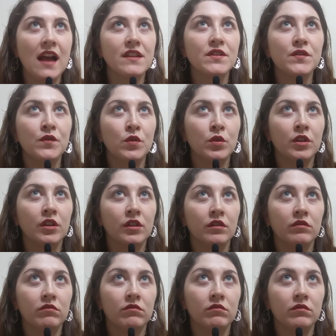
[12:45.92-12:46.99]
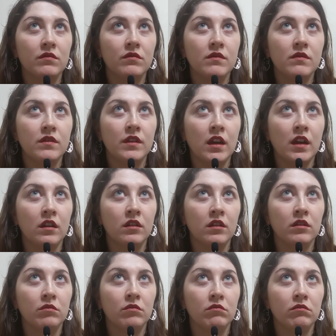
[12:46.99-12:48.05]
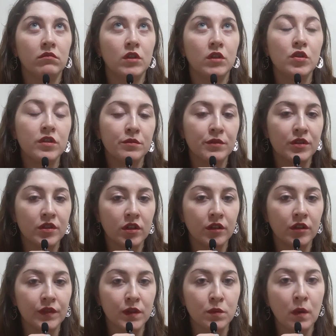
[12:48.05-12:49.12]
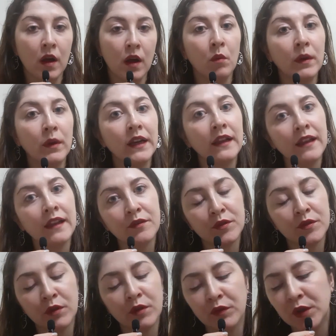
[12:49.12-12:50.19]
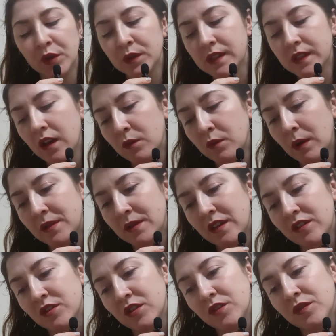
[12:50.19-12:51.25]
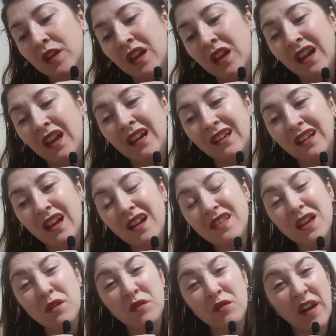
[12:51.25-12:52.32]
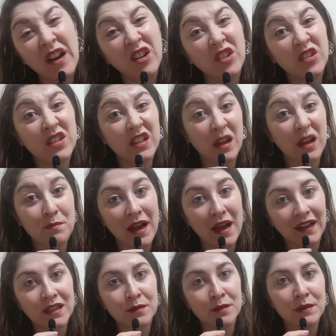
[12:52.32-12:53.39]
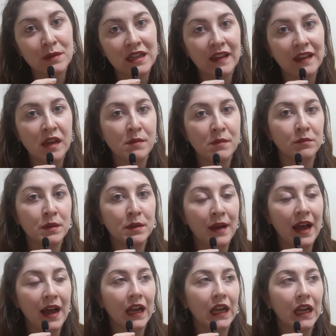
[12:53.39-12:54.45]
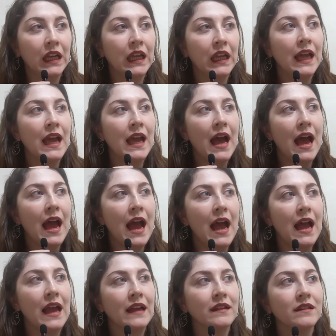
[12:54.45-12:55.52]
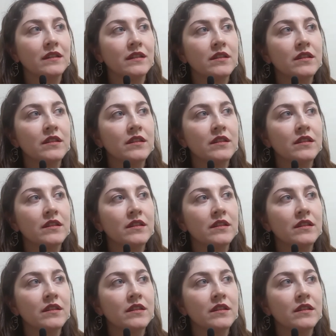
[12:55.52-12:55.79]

for their customer service, well, when I left the reviews on the website and stuff, yeah, they were very good to get back to me. They emailed me back, and